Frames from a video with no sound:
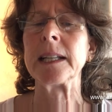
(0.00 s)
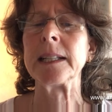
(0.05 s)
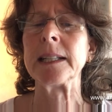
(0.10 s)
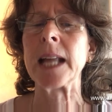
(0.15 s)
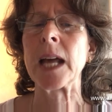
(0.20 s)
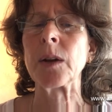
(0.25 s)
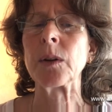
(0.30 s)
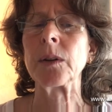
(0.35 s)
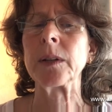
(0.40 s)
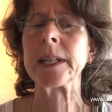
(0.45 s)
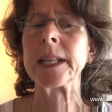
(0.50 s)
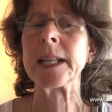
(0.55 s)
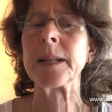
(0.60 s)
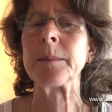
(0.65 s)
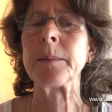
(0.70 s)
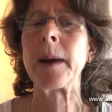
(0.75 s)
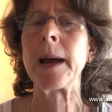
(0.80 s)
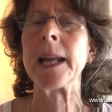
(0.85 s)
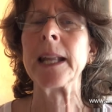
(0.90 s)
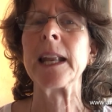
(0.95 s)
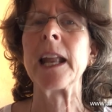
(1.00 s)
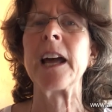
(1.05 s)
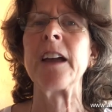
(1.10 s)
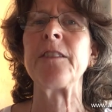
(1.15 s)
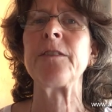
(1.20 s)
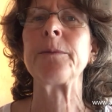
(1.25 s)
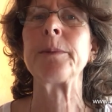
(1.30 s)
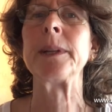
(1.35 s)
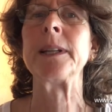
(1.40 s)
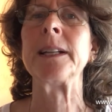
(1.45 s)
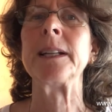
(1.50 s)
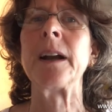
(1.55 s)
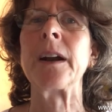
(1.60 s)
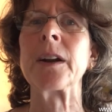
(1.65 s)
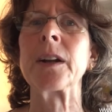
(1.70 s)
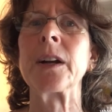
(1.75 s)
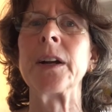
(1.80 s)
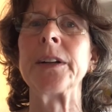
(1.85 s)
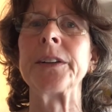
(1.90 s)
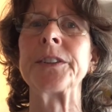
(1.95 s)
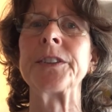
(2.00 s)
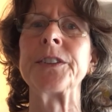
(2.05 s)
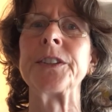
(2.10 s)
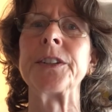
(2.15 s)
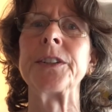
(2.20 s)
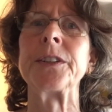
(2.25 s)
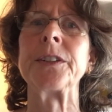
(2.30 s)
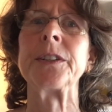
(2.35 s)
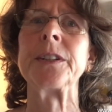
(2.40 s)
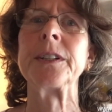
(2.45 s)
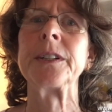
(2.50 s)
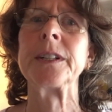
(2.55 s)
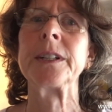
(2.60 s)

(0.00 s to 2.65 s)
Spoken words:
not only in my life, but in our culture.